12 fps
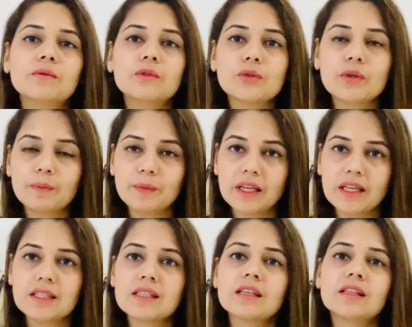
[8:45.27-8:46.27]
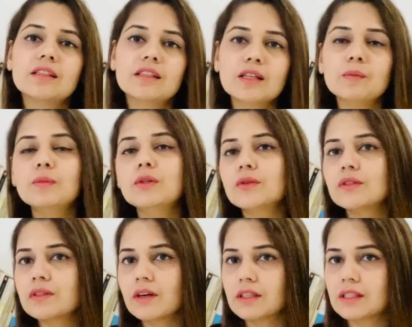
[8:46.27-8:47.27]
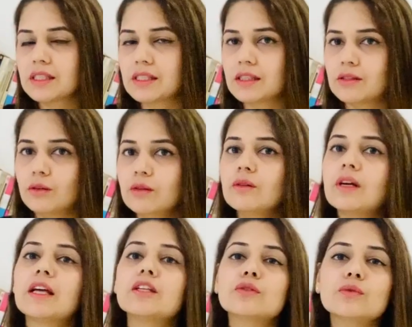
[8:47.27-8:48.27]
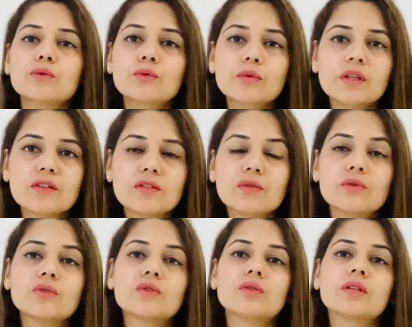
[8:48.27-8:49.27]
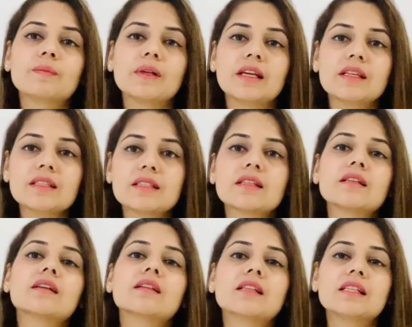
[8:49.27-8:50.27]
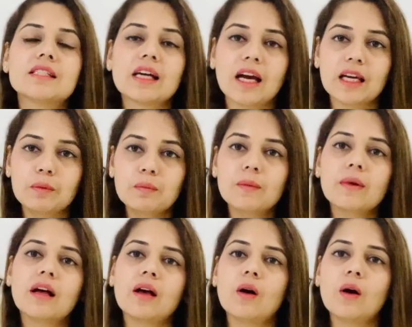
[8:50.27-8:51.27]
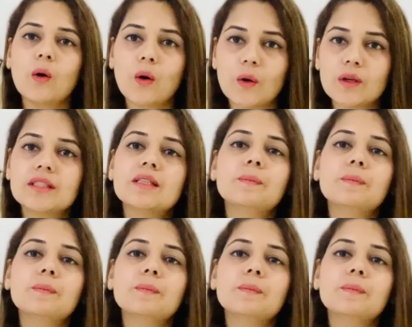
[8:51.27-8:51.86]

to replace the plus antécédent and où is used to replace the time or the